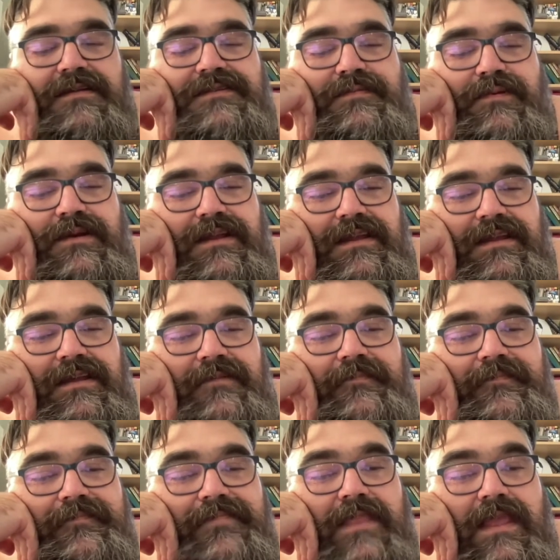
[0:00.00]
It's pretty good.
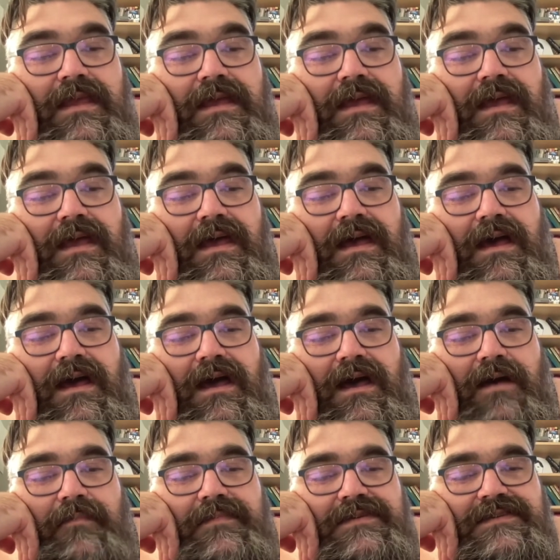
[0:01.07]

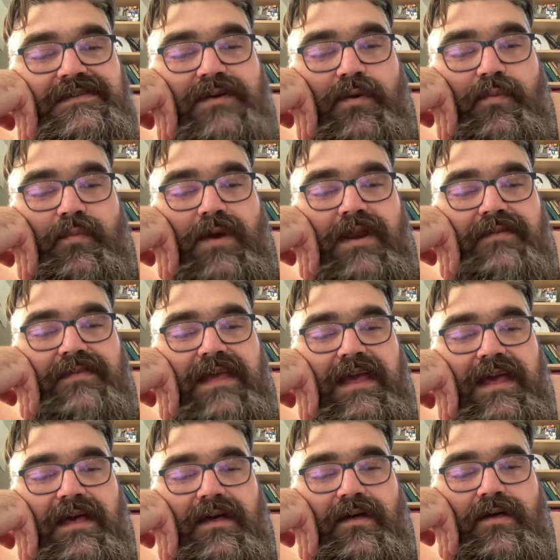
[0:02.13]
So where the
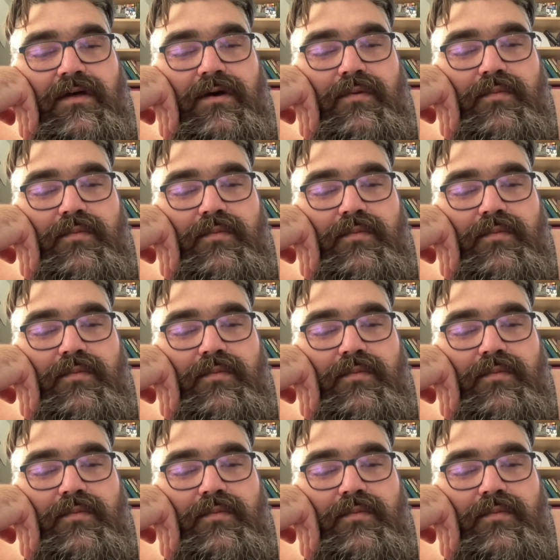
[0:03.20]
hell